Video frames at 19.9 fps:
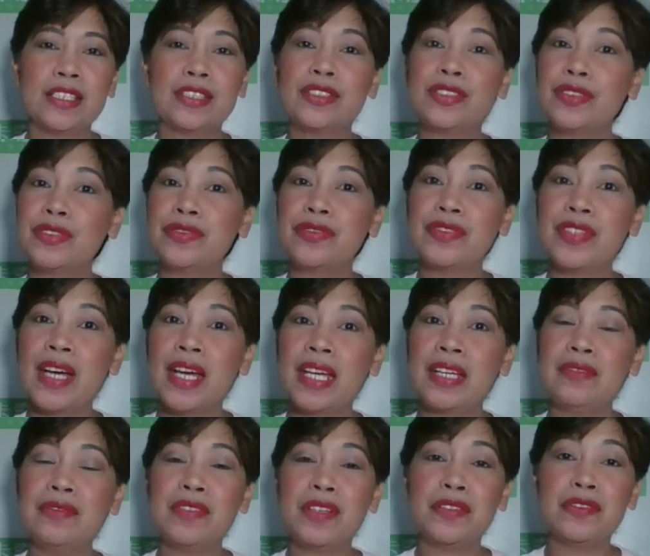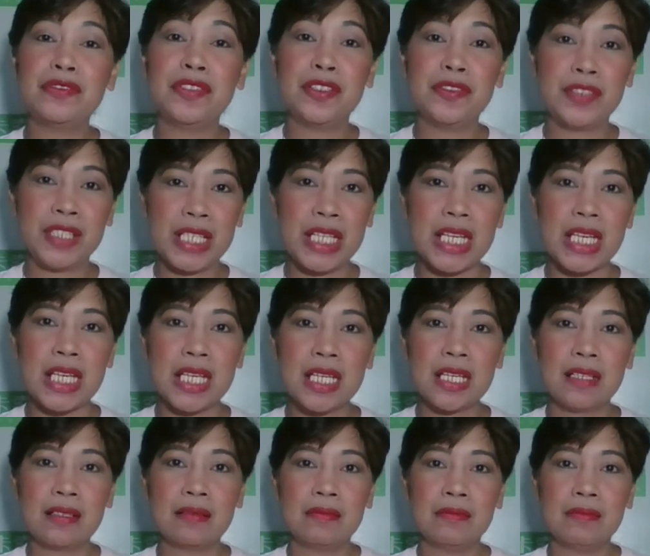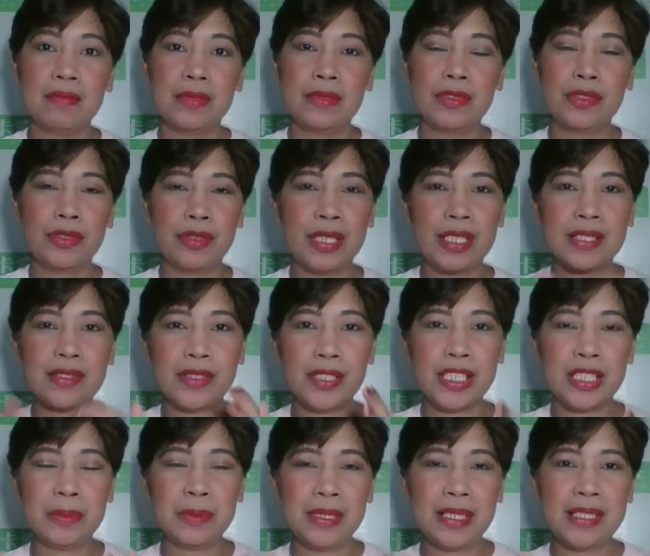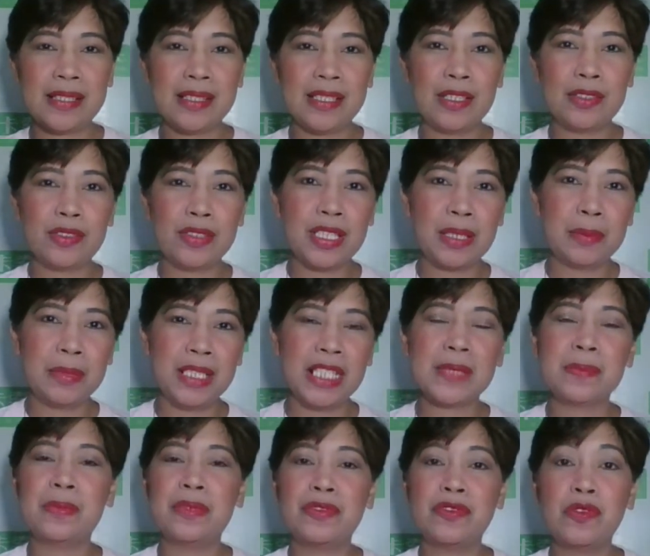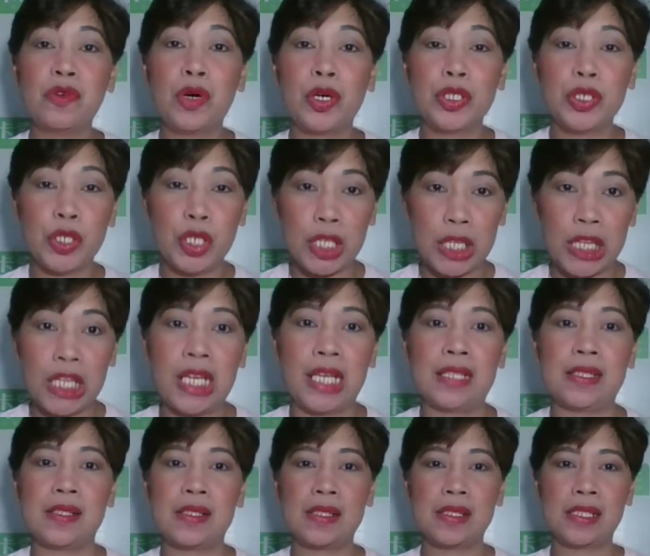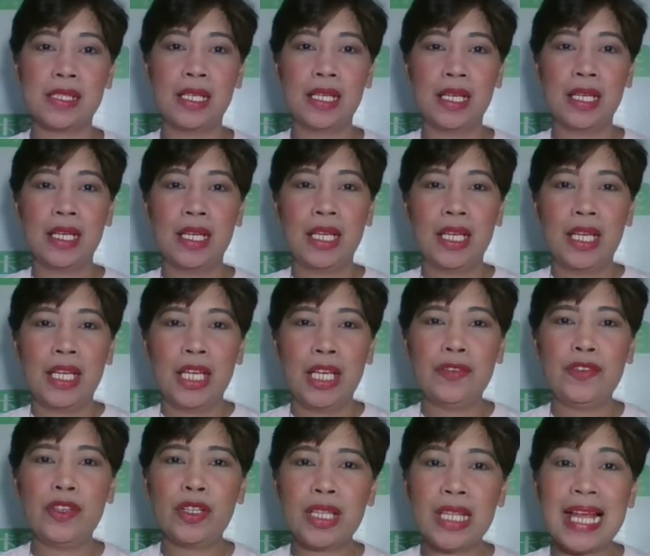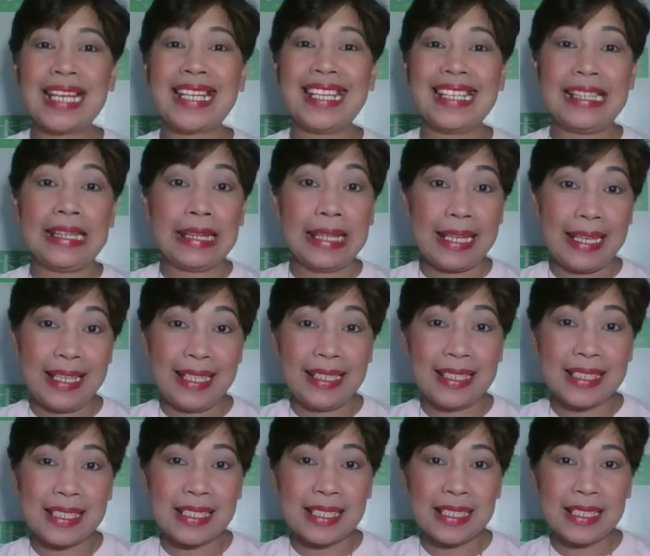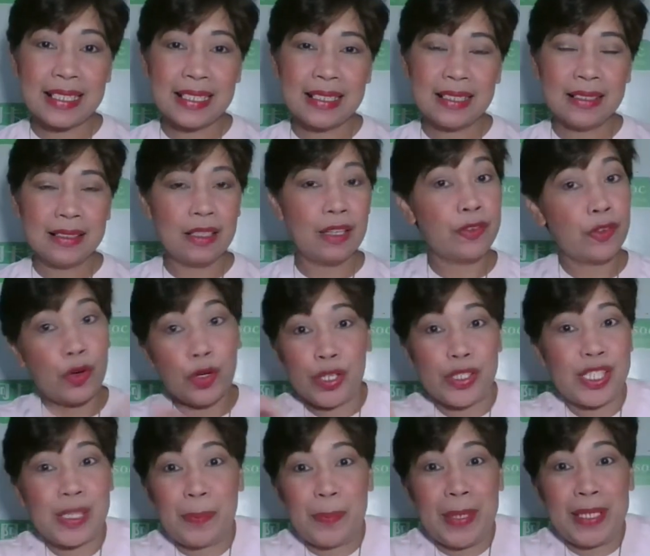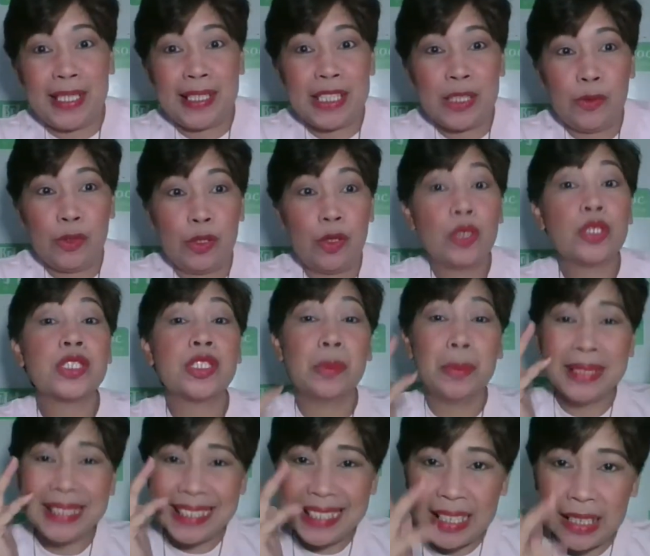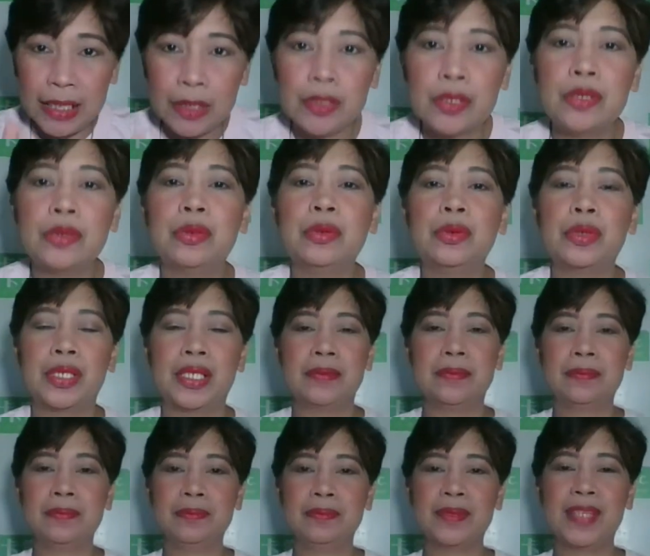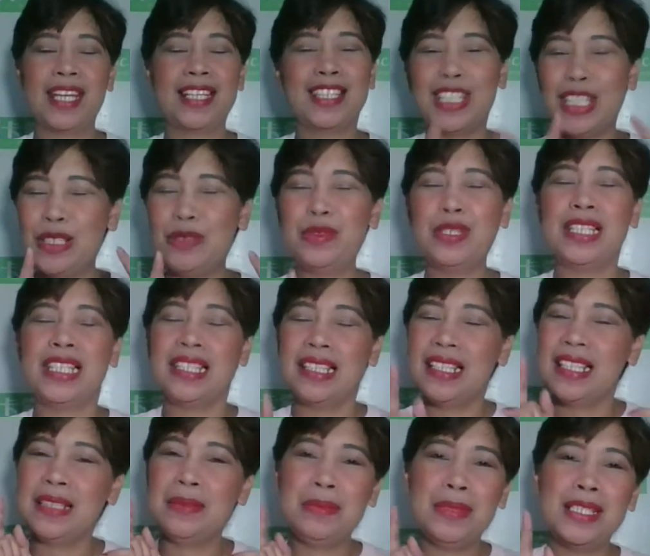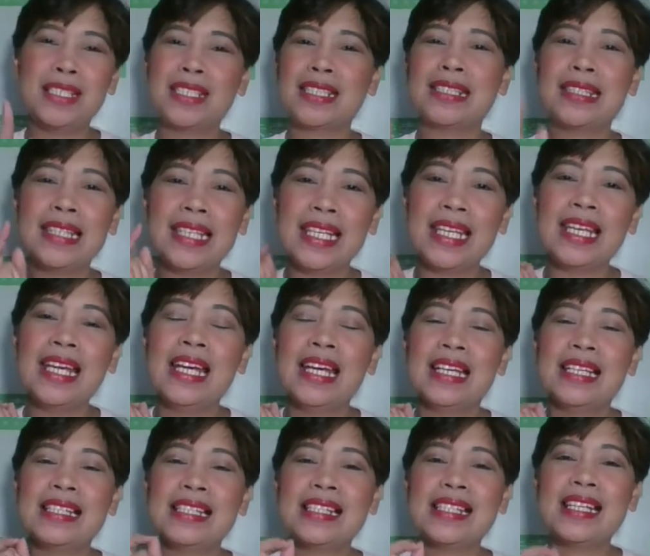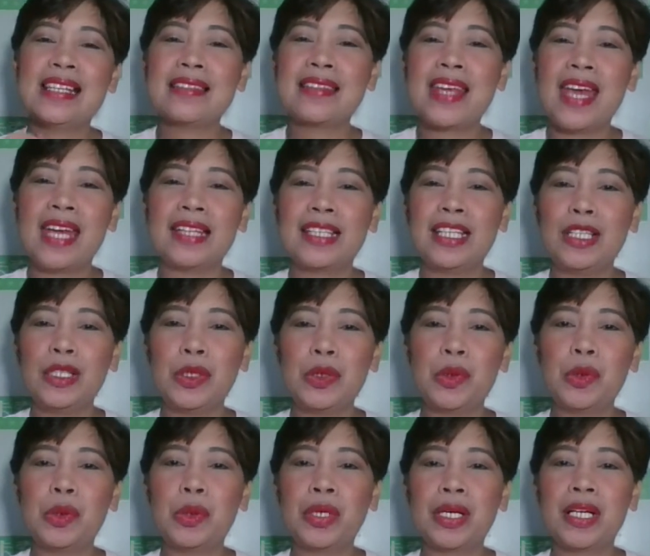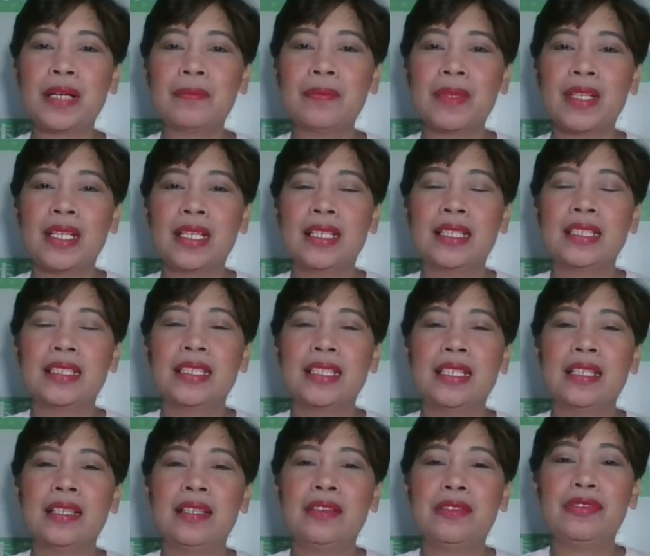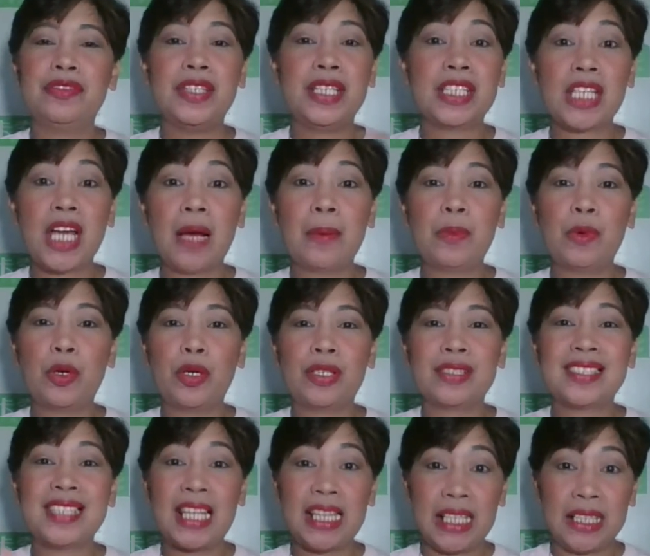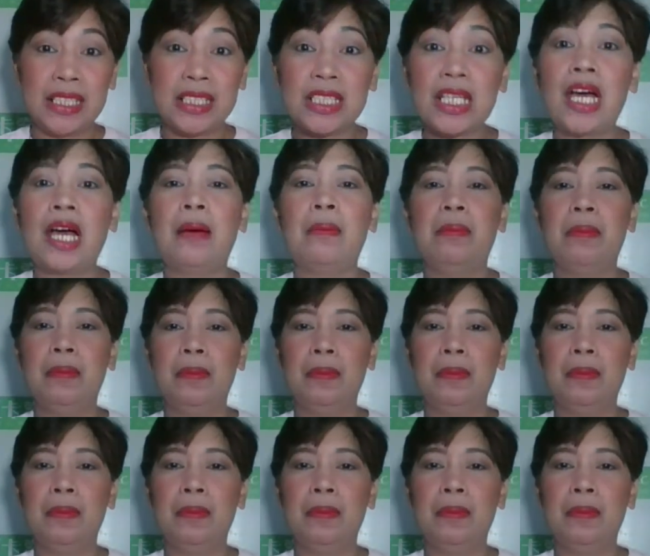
to 5:50. So that's 30 minutes down to 10 minutes before your class. If you clock in late, of course, the penalty will automatically occur, and you will immediately see that in your fee tab or salary tab.